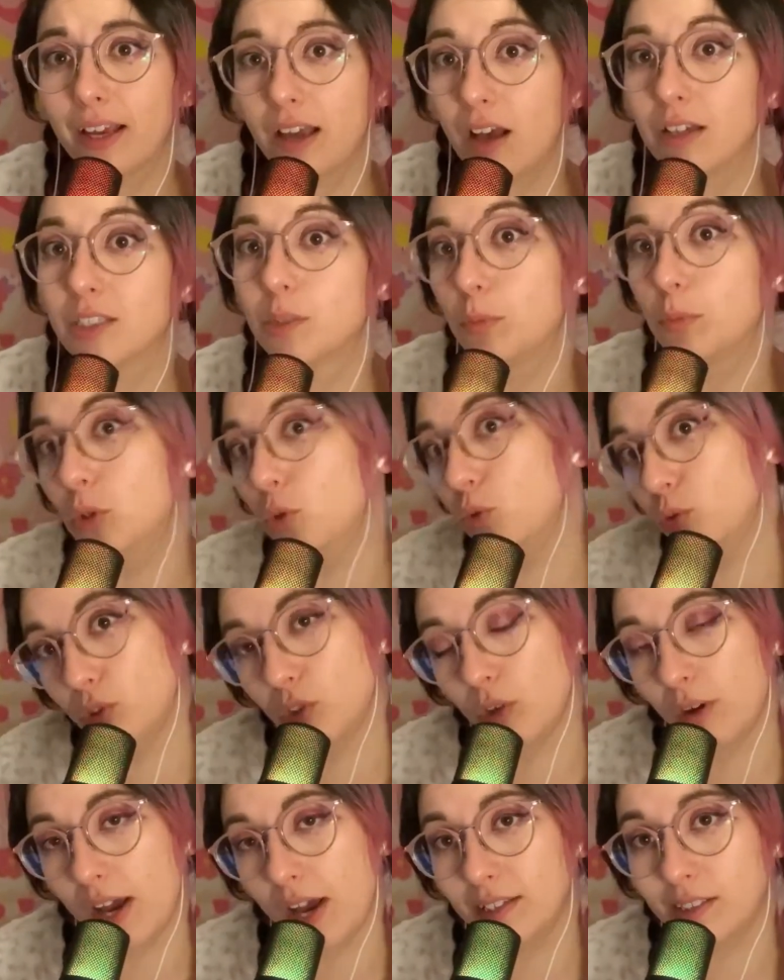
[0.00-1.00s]
I think
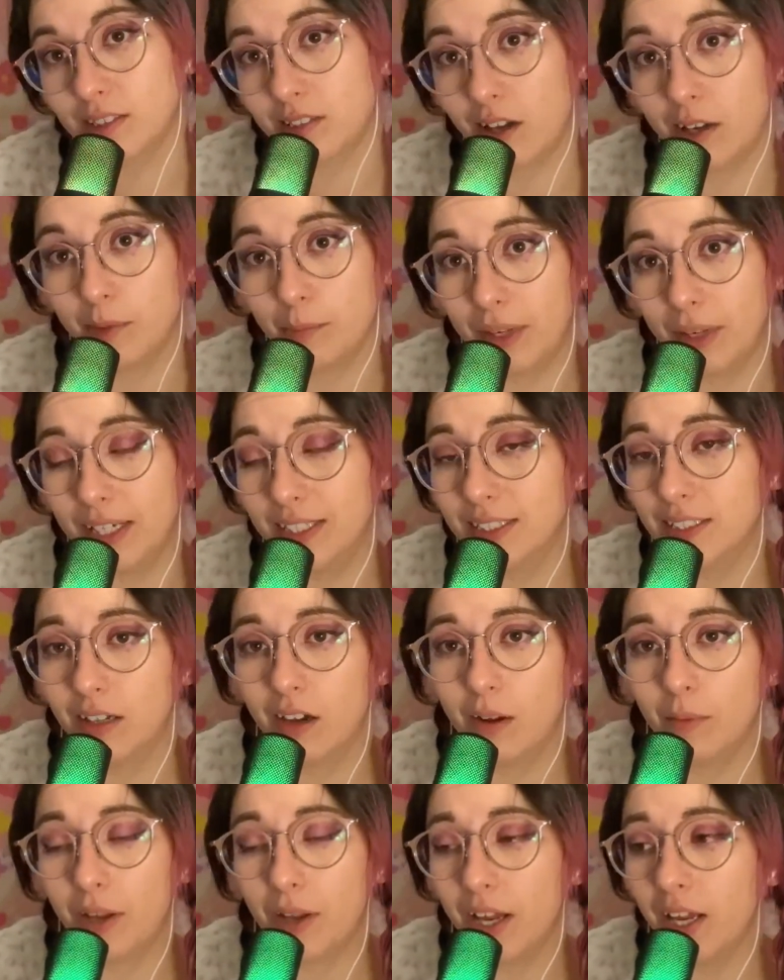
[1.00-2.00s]
husband also has side
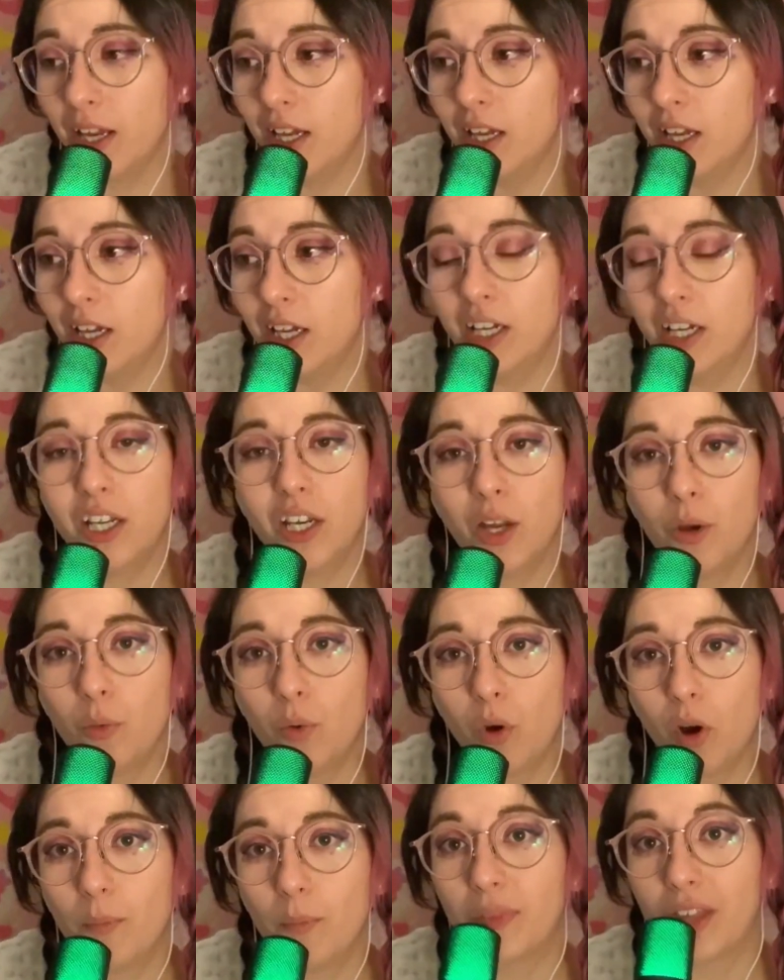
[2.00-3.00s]
piece, so I'm like,
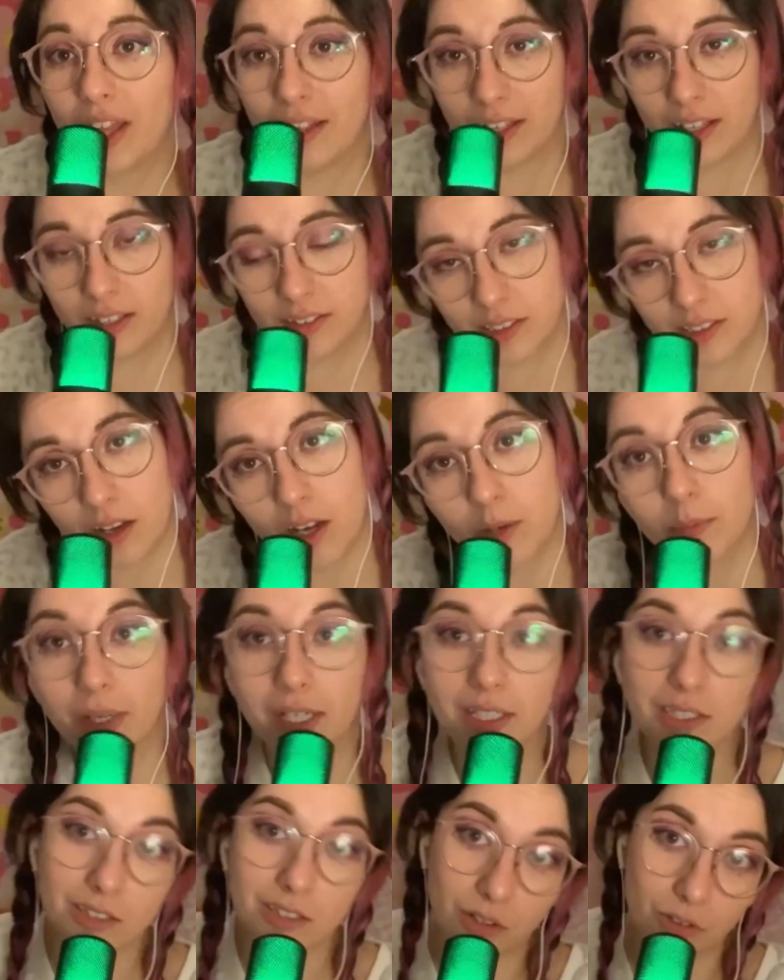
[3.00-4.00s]
you know what? And then
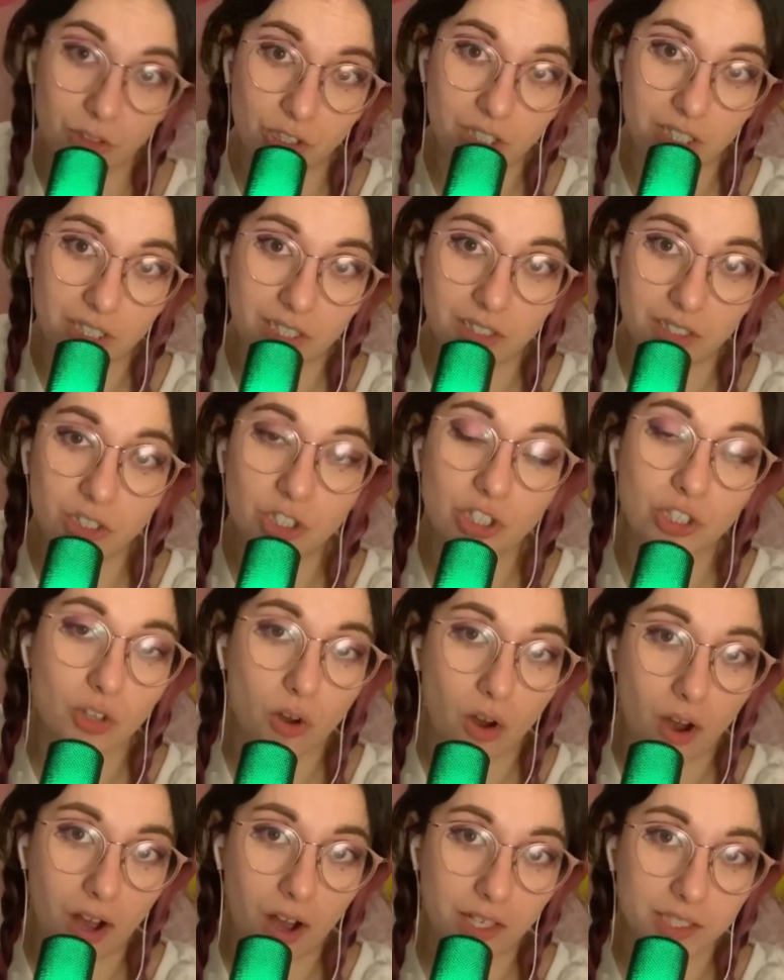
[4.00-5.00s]
side piece knows
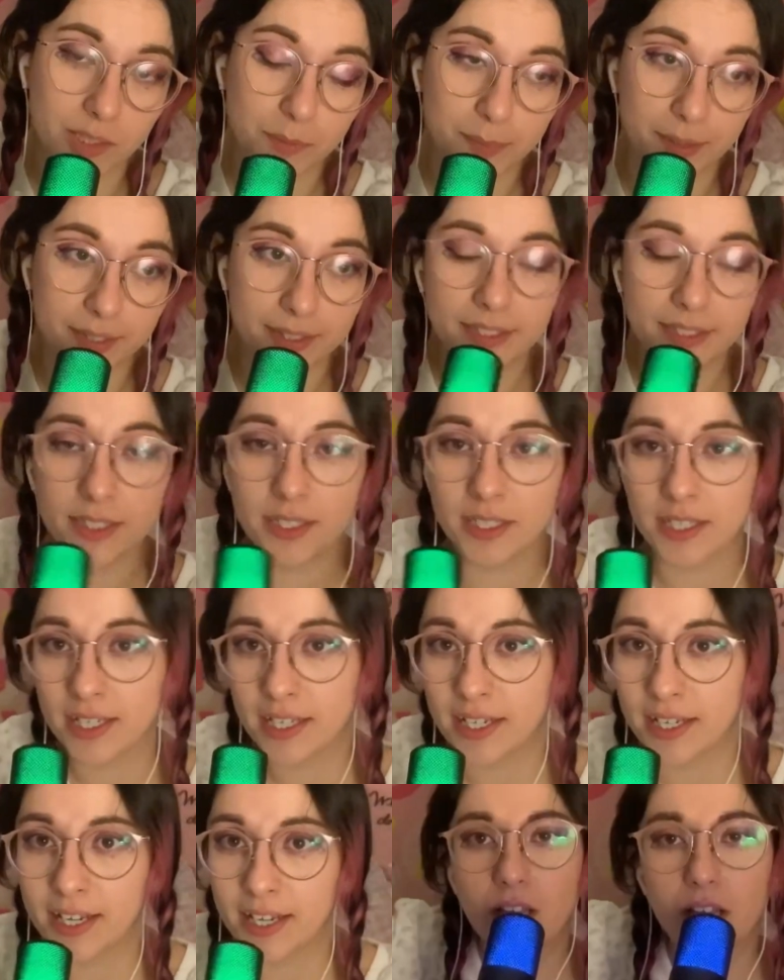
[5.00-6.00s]
she's got a
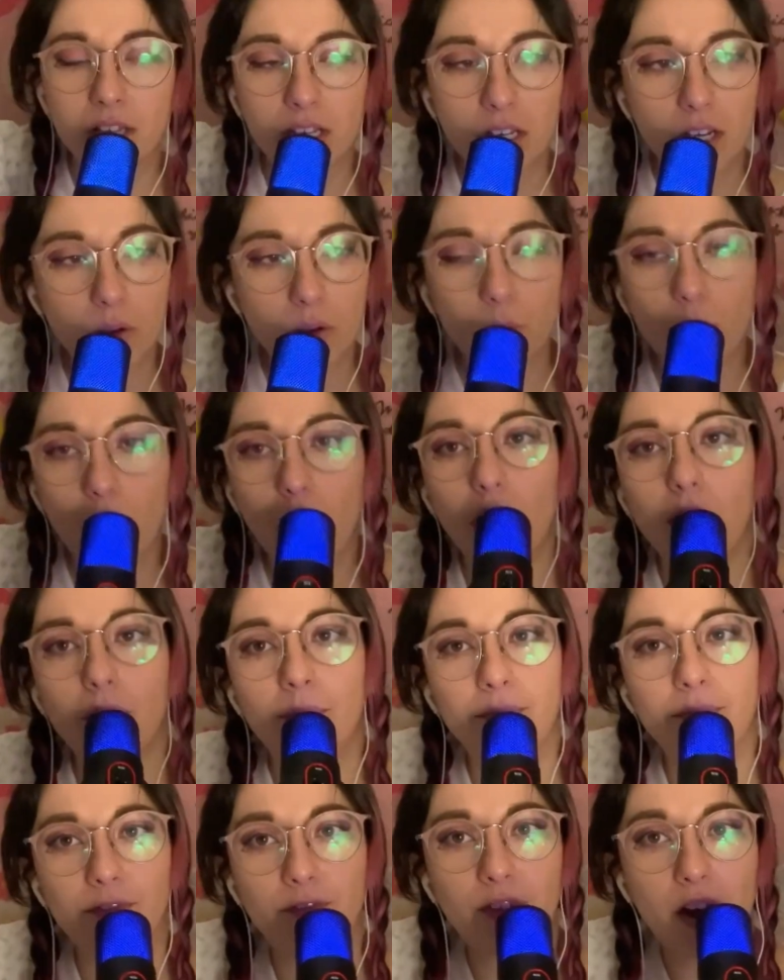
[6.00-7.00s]
husband. You know
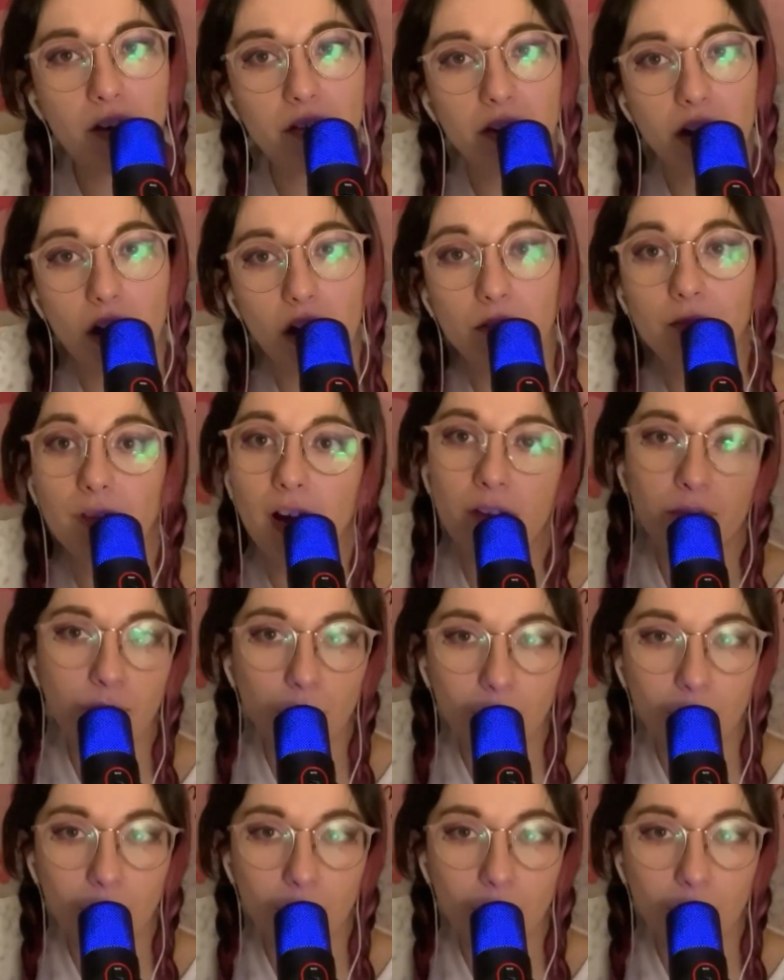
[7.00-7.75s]
what? Fair enough.